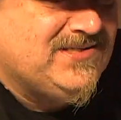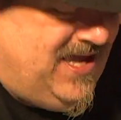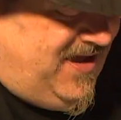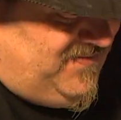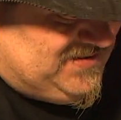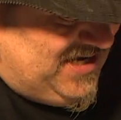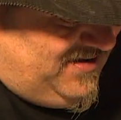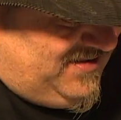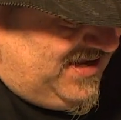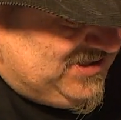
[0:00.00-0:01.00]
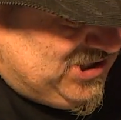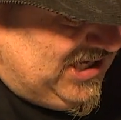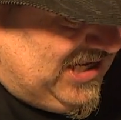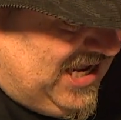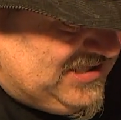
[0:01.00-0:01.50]
cave saying that
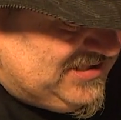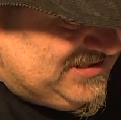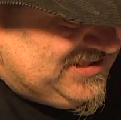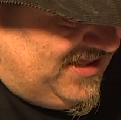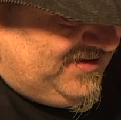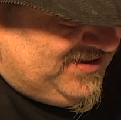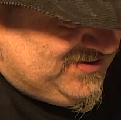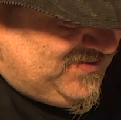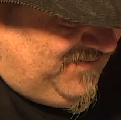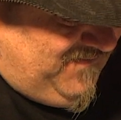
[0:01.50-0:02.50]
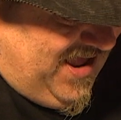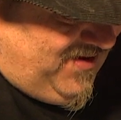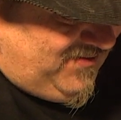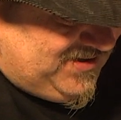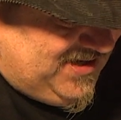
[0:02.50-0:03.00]
gigantic skeletons were
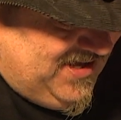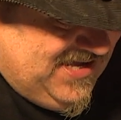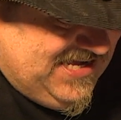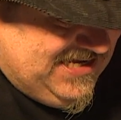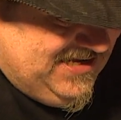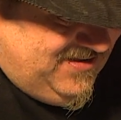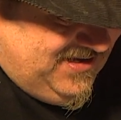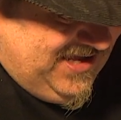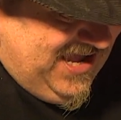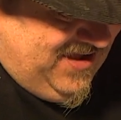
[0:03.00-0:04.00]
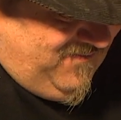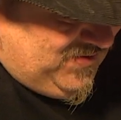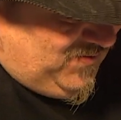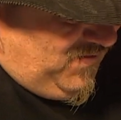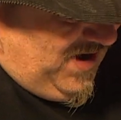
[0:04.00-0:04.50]
found in the cave
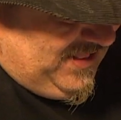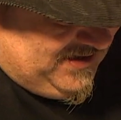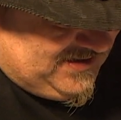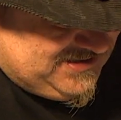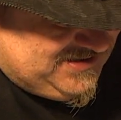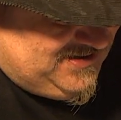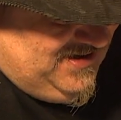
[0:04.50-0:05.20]
with relics,